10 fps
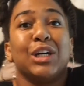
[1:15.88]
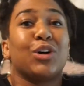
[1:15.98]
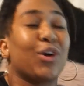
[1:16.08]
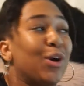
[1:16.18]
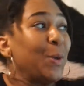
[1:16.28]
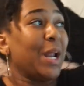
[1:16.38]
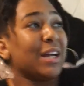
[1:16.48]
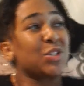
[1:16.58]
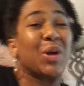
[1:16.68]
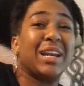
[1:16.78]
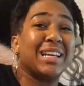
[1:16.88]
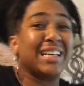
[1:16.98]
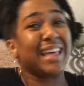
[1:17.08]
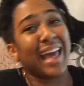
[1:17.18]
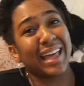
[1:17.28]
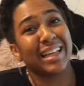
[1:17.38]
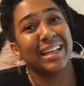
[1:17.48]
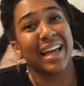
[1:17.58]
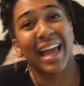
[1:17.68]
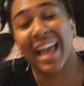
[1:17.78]
your girl not trying to get
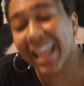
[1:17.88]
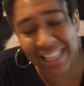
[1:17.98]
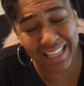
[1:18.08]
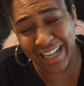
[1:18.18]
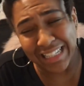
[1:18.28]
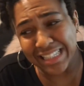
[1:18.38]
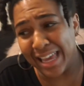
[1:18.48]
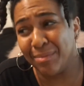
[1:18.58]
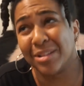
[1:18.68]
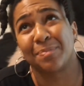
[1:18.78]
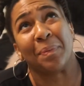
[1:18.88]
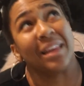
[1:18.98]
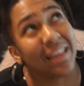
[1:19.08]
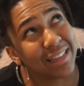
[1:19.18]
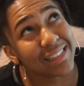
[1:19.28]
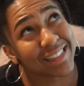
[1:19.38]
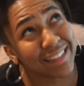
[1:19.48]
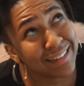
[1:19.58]
any kind of damage, please.